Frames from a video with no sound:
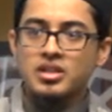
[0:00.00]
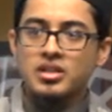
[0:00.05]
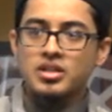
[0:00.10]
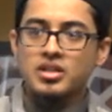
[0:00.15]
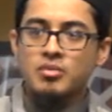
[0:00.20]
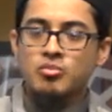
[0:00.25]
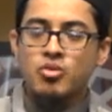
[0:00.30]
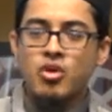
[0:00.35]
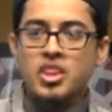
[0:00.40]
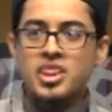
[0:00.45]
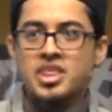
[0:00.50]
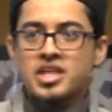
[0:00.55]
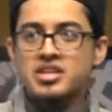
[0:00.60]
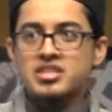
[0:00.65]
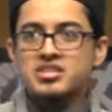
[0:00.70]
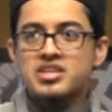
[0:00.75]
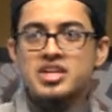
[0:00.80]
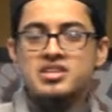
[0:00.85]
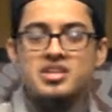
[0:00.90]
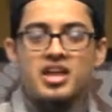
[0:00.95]
The muadhin
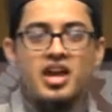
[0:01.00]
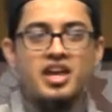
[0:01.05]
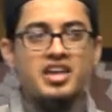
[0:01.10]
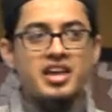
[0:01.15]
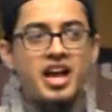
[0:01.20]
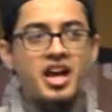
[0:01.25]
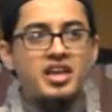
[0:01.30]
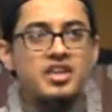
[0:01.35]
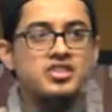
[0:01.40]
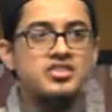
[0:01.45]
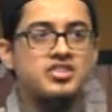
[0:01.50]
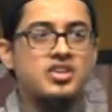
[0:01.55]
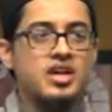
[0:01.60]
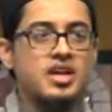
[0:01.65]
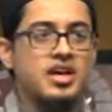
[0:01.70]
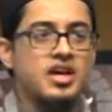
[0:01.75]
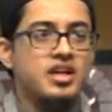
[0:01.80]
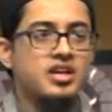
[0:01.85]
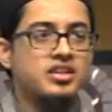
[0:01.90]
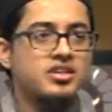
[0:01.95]
says, Hayya ala
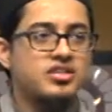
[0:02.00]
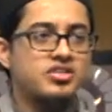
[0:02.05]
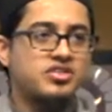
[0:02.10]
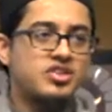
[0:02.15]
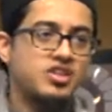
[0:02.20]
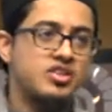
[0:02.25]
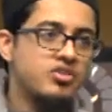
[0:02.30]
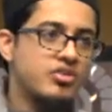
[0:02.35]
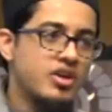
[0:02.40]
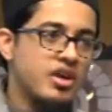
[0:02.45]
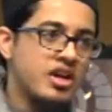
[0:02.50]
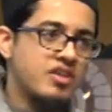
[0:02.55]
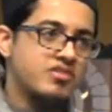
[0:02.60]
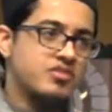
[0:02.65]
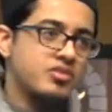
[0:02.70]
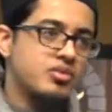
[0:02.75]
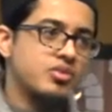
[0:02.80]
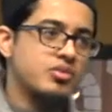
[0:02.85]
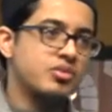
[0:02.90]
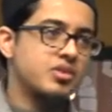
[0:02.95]
salah. You're saying, no, I have
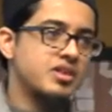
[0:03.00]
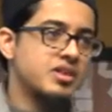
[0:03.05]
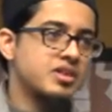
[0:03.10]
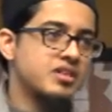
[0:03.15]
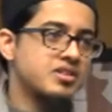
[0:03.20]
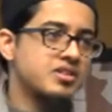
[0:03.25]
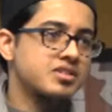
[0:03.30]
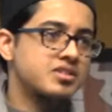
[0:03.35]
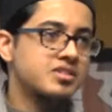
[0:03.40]
to go work.